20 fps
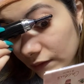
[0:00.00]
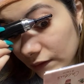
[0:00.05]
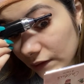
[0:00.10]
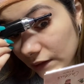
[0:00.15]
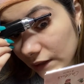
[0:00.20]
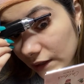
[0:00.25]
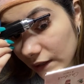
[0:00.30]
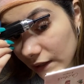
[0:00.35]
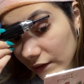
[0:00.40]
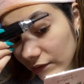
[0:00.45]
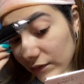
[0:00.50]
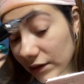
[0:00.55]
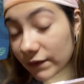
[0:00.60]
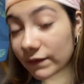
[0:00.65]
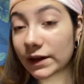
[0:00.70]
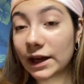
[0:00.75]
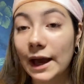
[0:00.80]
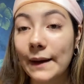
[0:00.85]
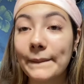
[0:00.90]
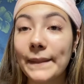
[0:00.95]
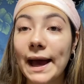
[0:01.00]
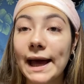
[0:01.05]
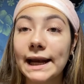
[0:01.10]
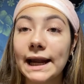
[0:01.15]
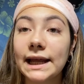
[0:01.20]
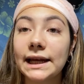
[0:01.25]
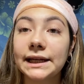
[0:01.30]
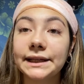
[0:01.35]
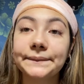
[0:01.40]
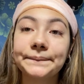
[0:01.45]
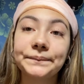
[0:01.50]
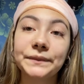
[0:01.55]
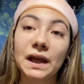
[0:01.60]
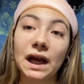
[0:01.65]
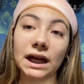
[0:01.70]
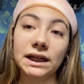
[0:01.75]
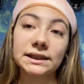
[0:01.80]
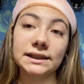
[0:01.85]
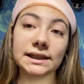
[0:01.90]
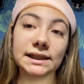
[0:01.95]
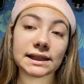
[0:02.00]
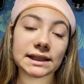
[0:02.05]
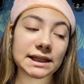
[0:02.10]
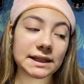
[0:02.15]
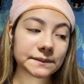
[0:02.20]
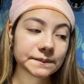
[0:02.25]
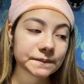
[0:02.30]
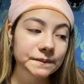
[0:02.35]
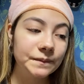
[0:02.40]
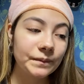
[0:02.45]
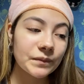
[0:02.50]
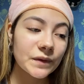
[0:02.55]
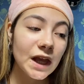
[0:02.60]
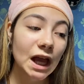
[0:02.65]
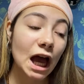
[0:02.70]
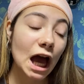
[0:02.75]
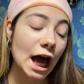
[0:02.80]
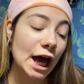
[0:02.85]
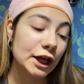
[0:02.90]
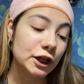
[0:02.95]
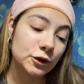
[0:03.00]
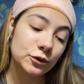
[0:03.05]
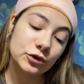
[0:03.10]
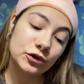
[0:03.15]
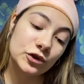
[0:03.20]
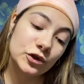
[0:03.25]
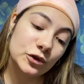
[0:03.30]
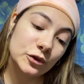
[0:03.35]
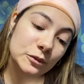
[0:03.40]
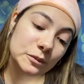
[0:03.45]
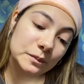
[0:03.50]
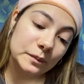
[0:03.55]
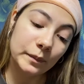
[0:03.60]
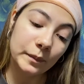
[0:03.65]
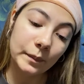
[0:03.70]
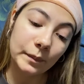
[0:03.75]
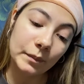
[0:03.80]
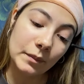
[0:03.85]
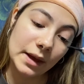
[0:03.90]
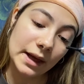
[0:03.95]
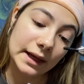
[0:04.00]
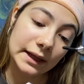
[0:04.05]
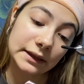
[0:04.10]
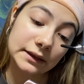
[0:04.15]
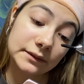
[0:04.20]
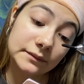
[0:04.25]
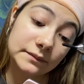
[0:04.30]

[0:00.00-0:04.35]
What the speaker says: And I don't even get mad at it, honestly. I used to, but